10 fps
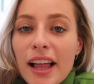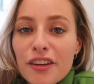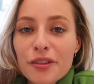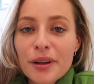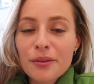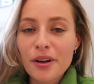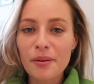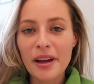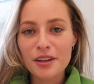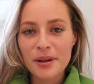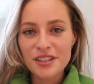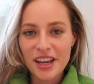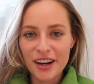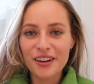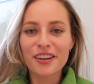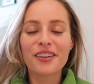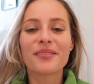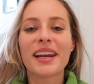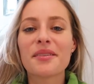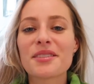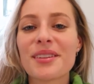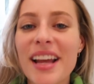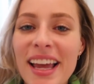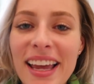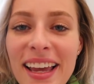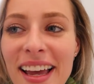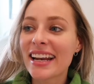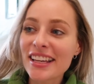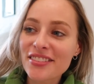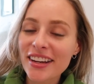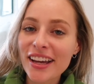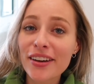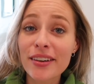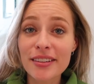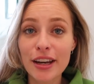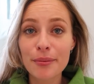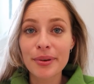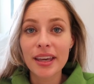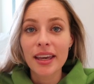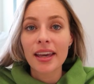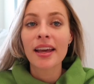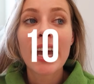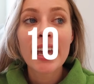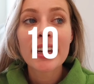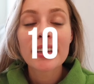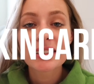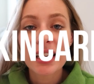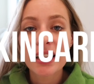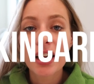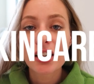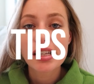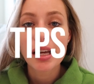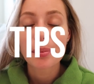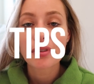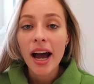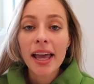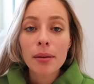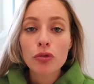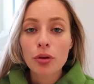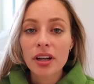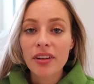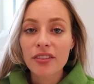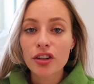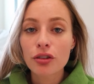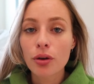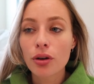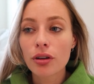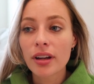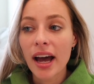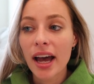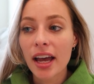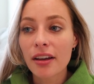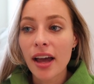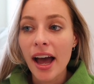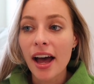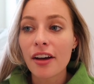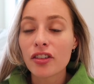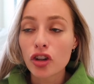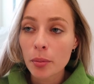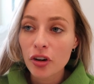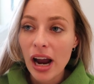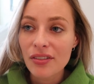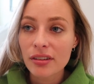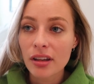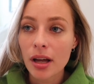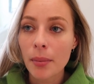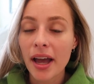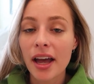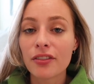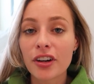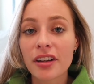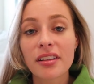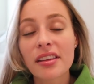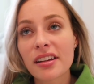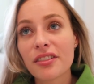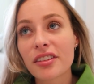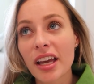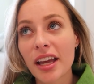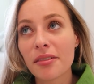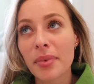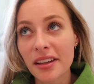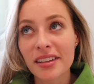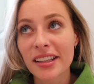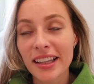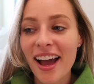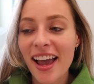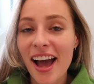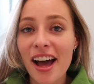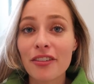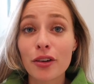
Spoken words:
Hello everyone and welcome back to my channel. My name is Renee. Today's video is gonna be 10 skincare tips. I am 25 years old. I have dermographism. I have very sensitive skin, basically. I have